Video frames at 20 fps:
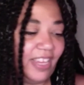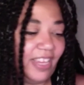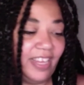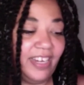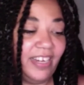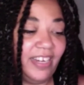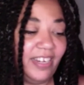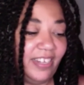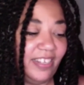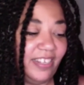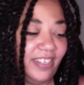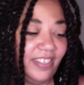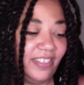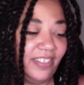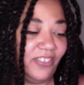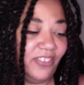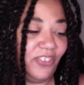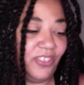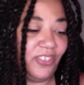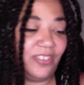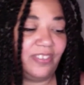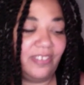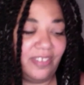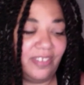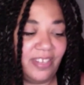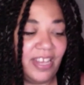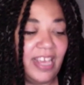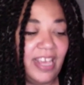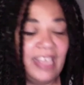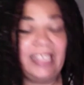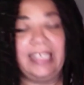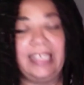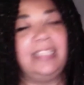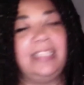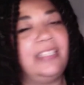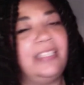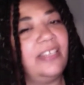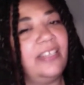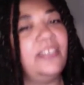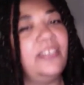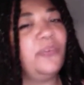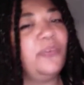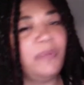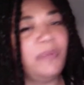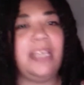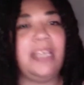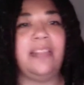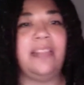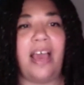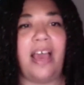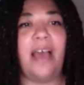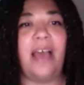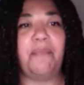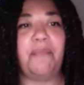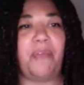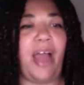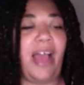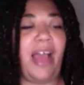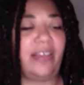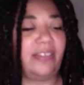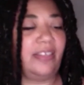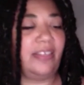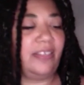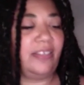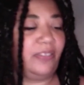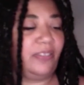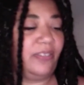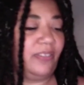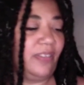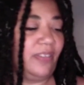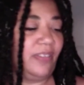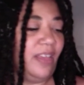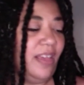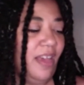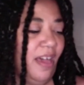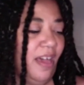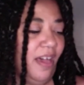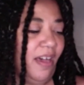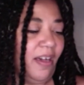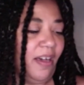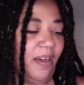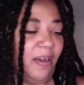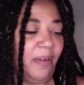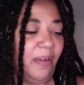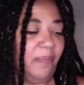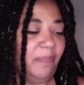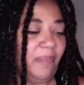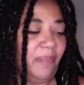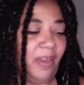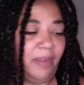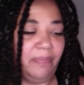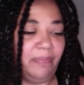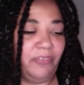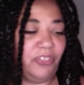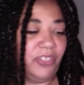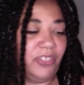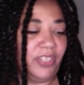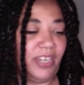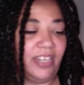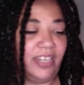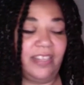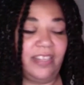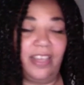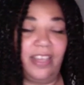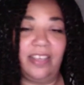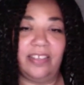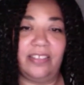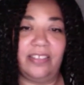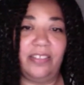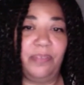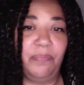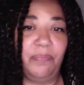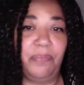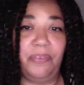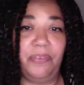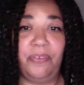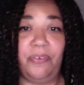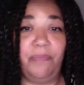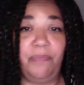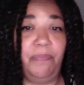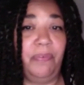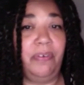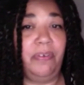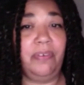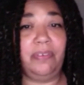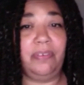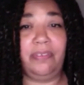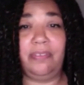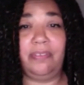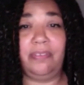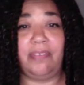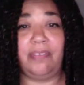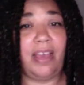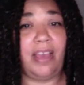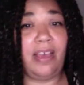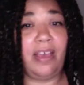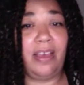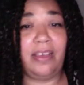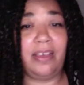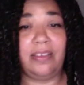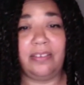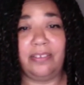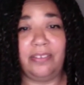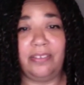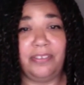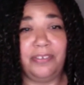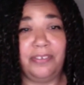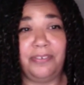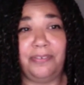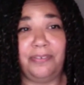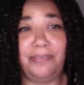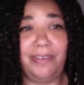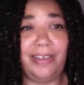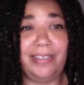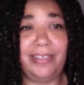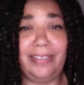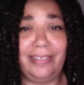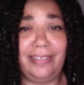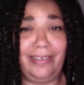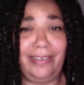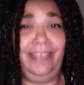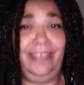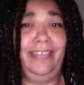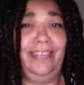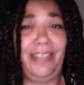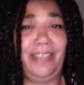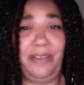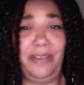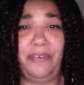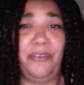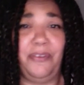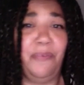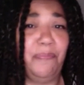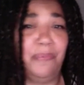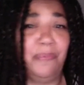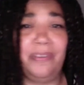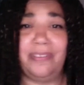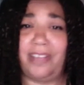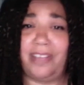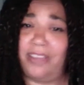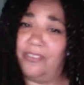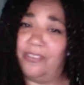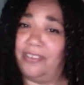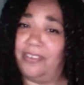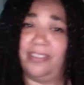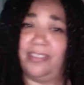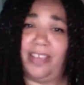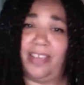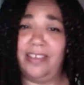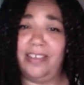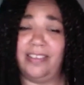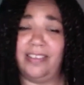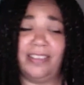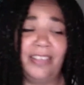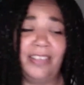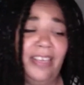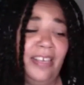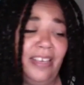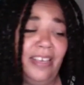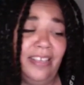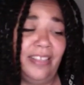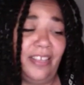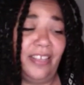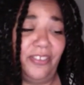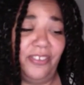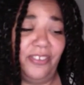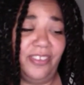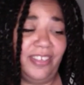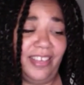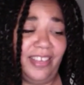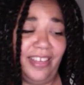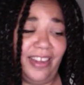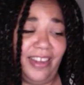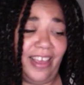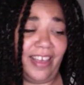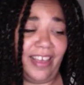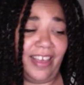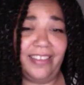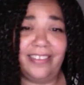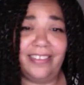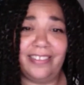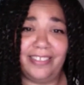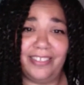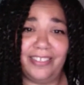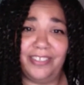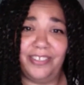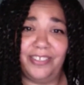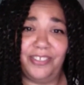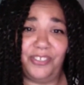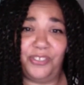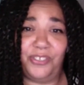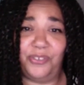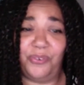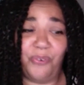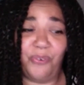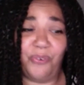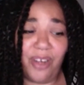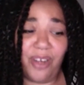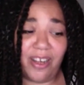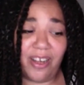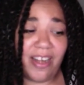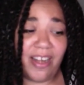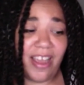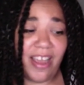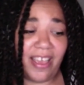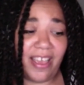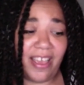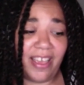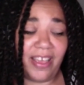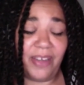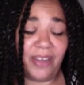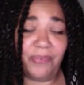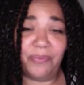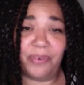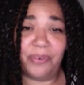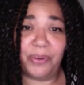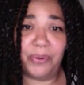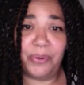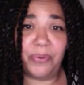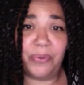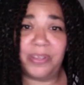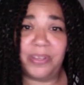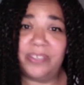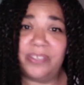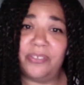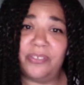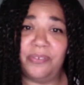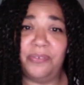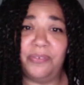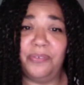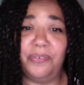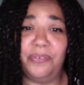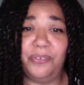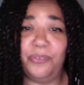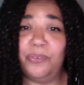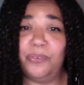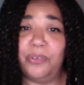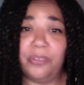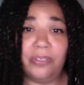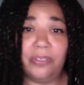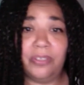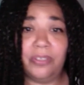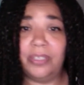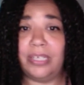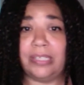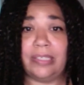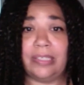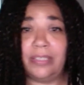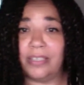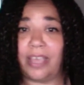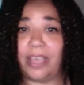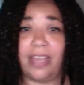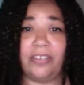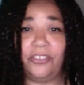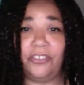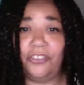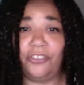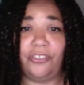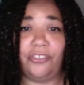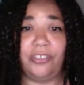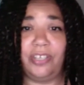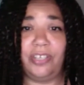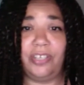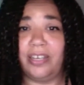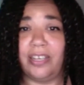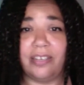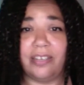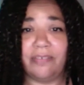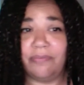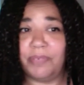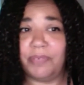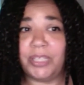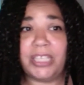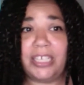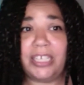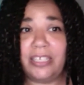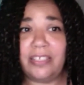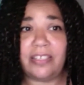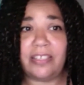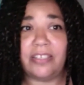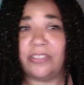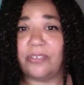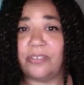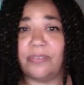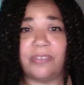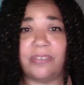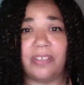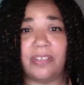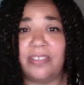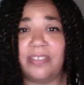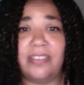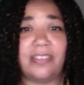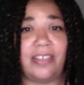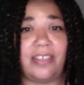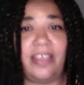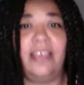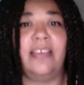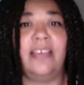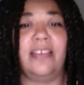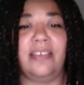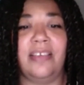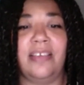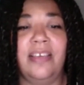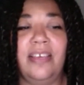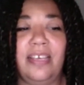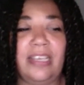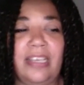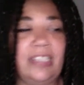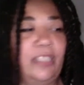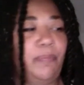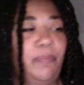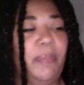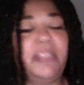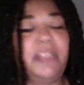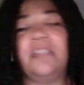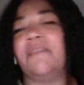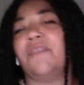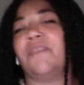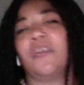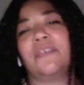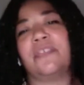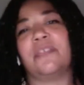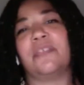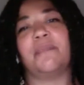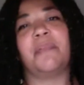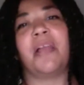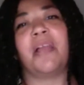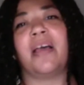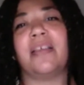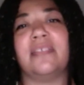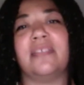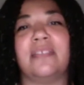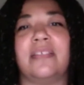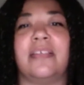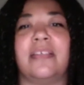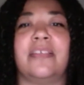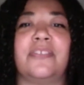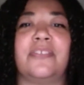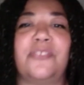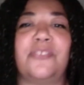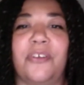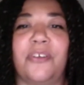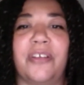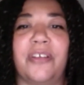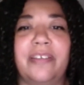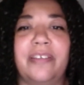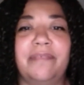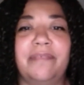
And it is just continuing that practice. I'm just going to take a simple notebook, that, 99-cent notebook that you can take, that you can get at the store, and we're going to doodle and sketch in it. Really easy. So it doesn't take expensive art supplies to get started.